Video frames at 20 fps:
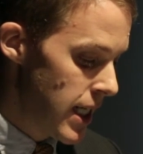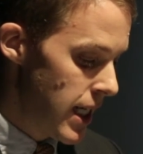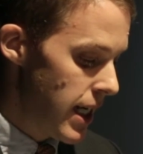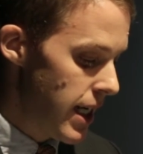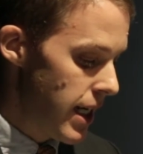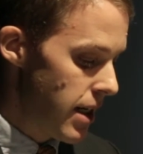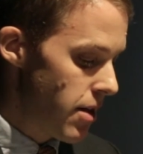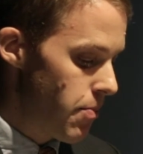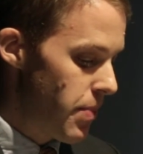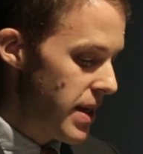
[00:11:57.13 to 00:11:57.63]

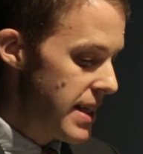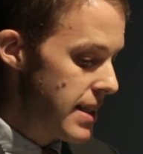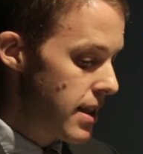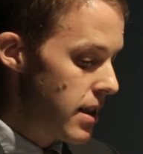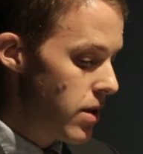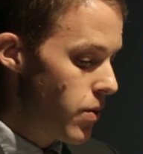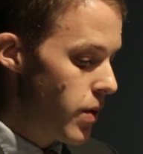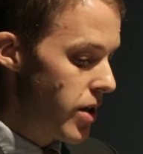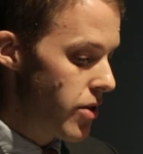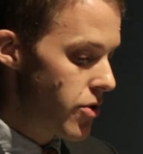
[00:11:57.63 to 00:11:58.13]
And
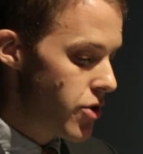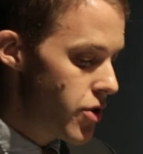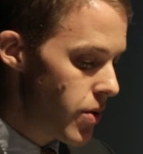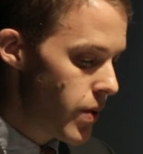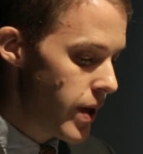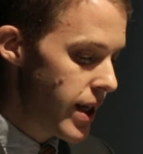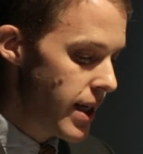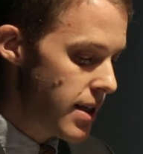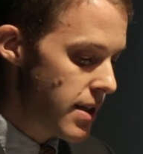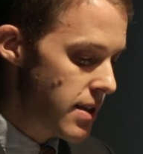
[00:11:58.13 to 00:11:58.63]
basically what you're
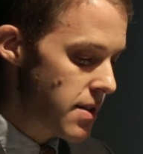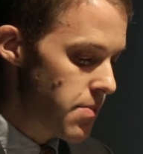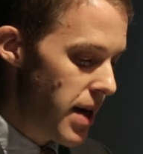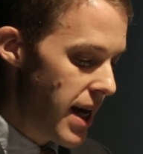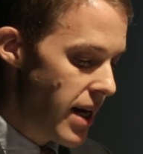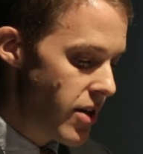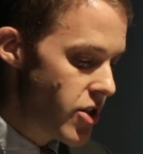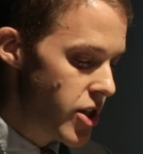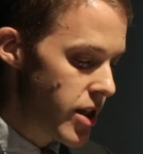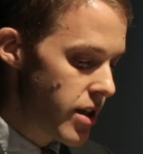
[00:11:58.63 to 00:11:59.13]
doing is
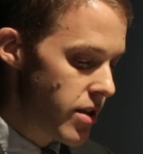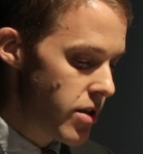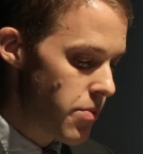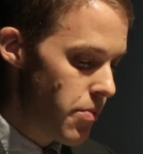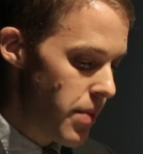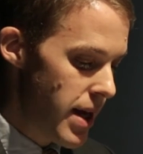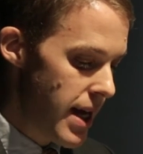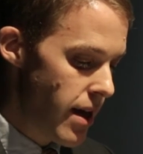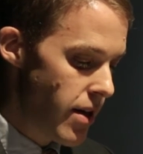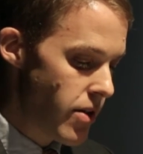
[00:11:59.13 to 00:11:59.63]
matching
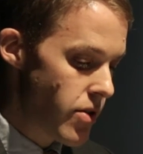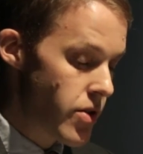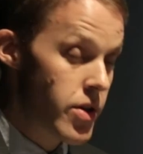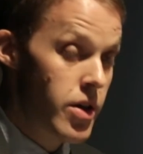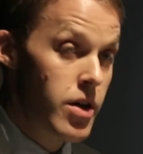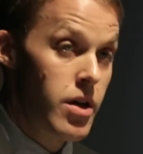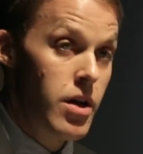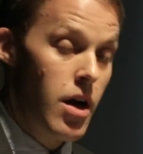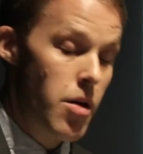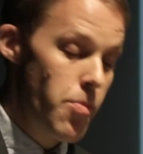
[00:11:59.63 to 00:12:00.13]
demand
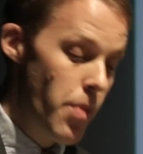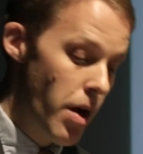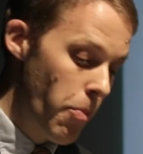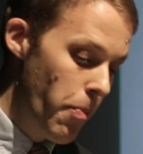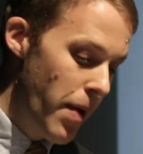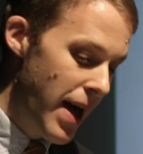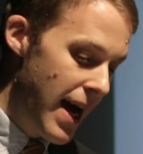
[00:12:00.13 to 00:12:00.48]
among